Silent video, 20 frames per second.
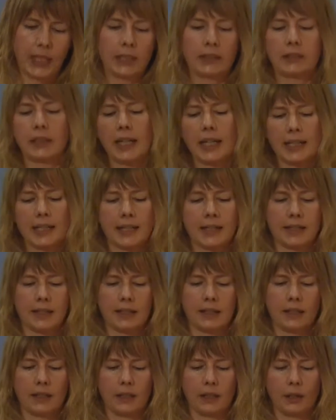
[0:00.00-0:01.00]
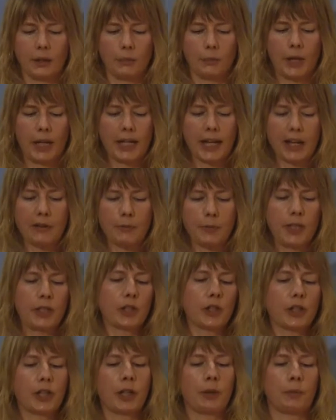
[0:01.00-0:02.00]
Lights might have been
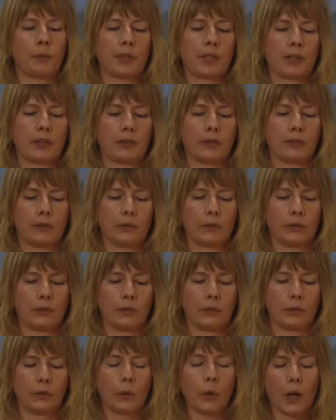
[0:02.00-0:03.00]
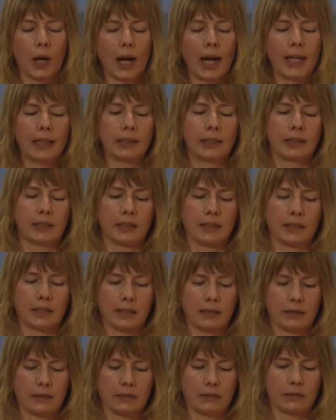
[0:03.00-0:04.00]
ships or
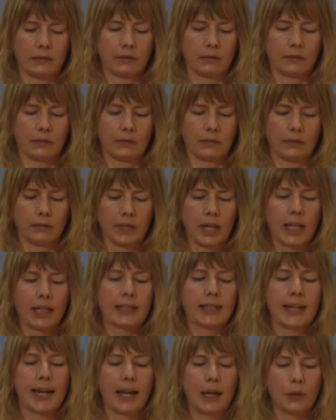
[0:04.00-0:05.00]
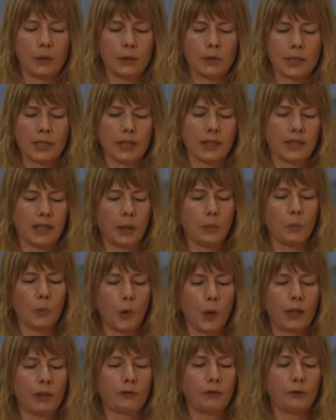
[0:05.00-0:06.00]
islands, towns
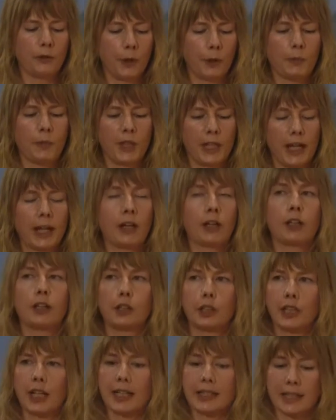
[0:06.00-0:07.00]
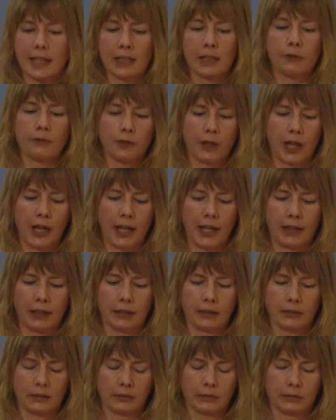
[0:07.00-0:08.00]
someone from there could identify.
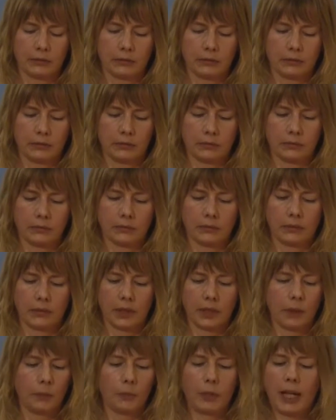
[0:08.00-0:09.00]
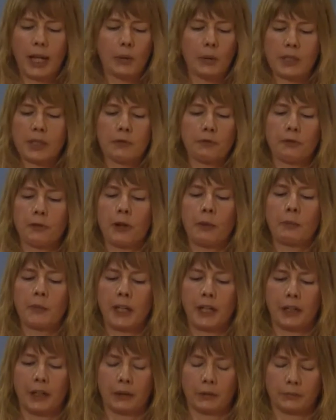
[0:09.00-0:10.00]
But I wasn't from
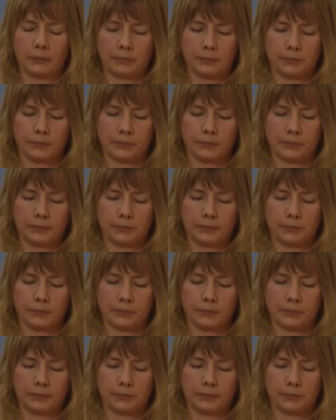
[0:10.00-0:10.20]
there.